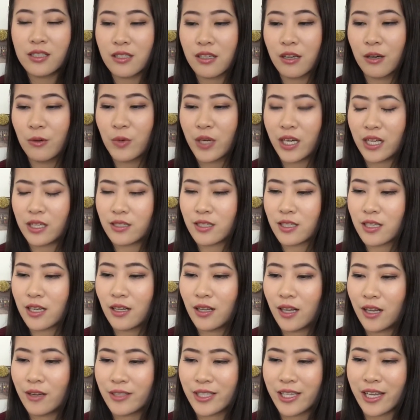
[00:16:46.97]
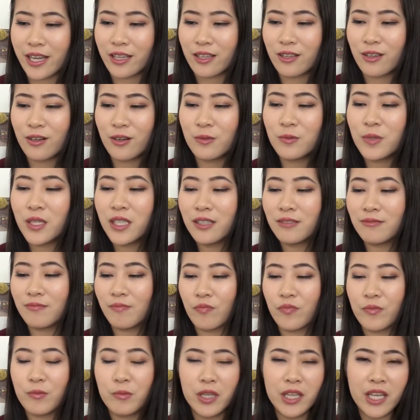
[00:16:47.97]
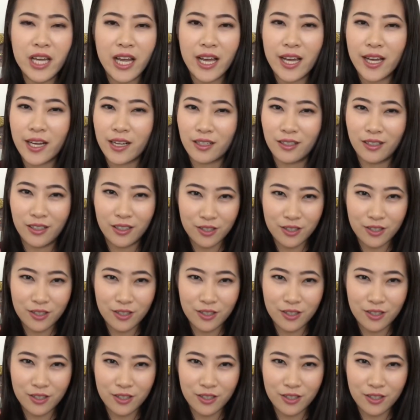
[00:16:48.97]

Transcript: So when I saw it, I was like, you know what the heck,